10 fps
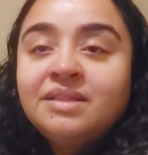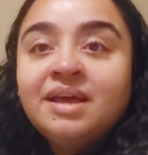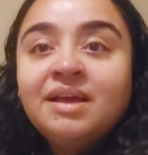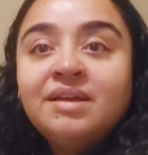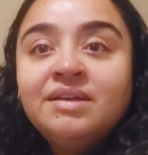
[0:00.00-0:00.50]

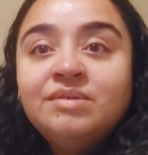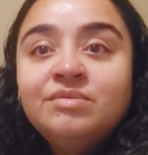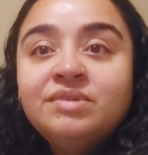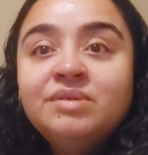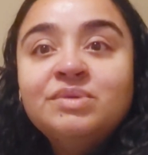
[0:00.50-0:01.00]
that
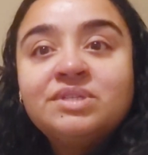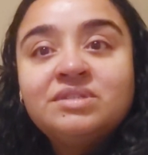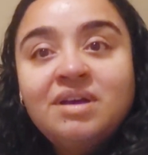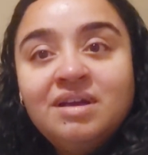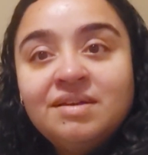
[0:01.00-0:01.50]
it, it was
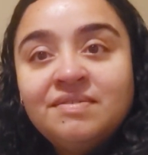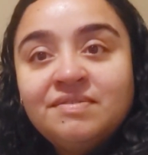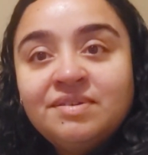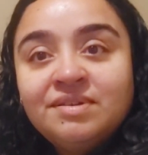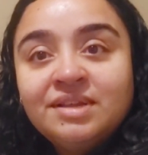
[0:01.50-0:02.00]
tough.
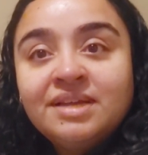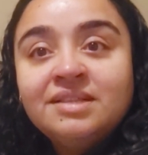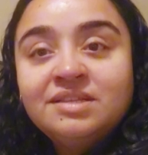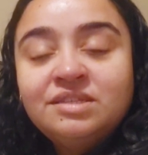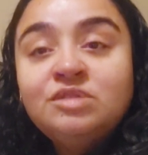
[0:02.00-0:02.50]

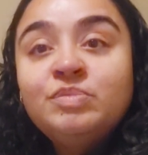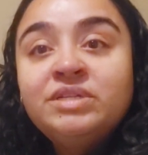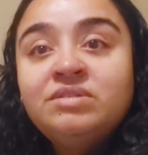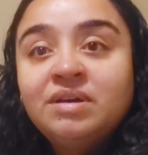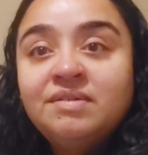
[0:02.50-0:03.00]
Like this has
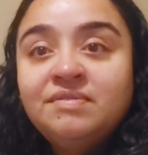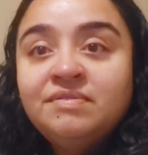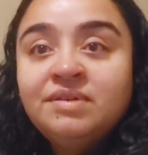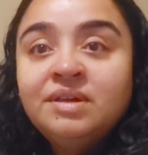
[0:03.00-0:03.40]
been tough